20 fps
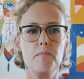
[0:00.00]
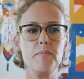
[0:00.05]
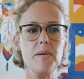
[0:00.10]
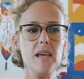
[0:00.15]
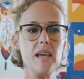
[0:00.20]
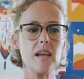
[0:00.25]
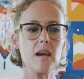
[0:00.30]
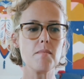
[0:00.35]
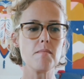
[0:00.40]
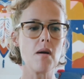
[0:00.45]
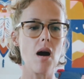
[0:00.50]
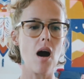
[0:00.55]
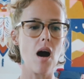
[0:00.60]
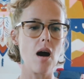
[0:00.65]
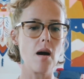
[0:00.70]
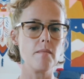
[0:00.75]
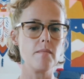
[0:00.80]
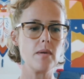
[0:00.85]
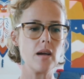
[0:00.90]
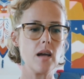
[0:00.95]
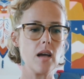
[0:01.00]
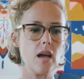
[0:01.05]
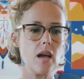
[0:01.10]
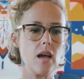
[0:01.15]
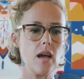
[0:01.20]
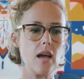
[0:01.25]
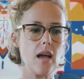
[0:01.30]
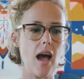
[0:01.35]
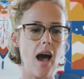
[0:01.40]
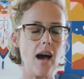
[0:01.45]
Being a mom
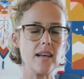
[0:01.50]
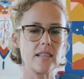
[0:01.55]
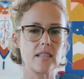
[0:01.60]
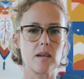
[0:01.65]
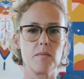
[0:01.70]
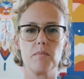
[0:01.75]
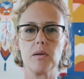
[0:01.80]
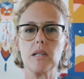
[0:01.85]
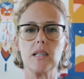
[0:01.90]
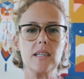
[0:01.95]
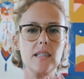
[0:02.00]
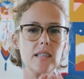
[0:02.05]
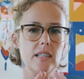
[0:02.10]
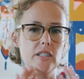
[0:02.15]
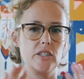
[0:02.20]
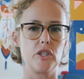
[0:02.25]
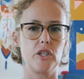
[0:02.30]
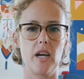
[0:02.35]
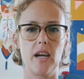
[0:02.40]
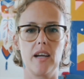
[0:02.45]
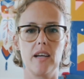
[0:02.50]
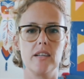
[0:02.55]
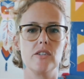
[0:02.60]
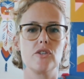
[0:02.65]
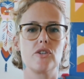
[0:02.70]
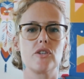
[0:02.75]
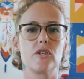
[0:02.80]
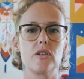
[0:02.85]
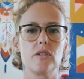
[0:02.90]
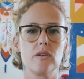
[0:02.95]
has completely
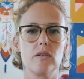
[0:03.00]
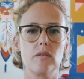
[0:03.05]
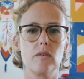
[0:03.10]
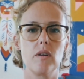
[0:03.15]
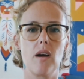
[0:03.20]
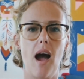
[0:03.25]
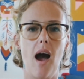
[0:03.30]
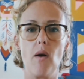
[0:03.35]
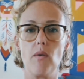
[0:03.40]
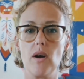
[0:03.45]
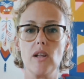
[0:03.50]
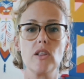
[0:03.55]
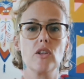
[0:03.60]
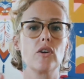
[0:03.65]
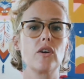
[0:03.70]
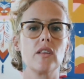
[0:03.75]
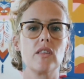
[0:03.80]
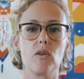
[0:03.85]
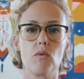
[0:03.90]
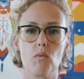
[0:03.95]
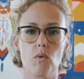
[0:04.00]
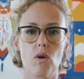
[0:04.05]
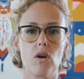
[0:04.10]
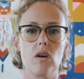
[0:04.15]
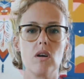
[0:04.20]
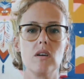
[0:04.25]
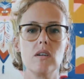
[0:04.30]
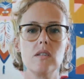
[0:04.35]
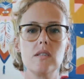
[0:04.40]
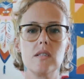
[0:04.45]
changed how I look at the
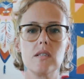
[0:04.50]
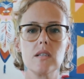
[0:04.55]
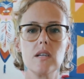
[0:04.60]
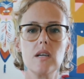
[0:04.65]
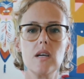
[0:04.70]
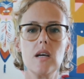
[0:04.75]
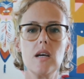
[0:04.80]
world,